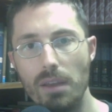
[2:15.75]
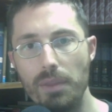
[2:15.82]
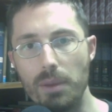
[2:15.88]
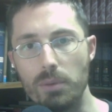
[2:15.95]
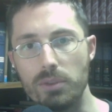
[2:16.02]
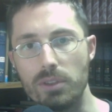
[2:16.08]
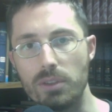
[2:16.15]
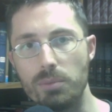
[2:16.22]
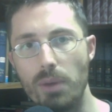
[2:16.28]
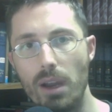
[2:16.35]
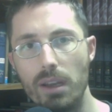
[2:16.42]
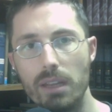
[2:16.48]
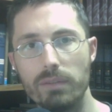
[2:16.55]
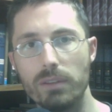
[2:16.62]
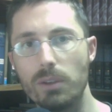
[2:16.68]
there was this
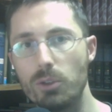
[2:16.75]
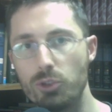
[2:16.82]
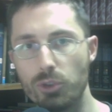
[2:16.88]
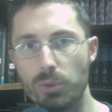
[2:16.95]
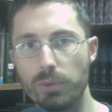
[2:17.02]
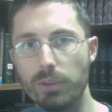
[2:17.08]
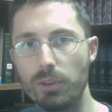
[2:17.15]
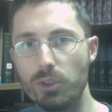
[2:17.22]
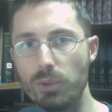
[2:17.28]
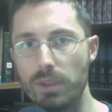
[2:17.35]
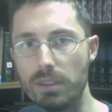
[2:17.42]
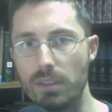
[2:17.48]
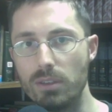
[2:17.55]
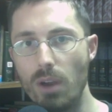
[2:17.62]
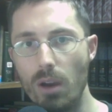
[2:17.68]
body of literature referred to
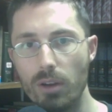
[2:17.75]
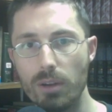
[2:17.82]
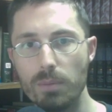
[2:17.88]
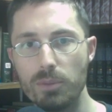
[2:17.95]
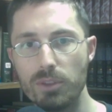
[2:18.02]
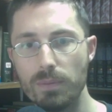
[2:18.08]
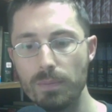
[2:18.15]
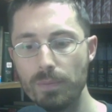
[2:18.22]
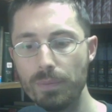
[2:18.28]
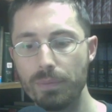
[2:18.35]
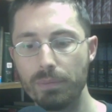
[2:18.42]
as the Targums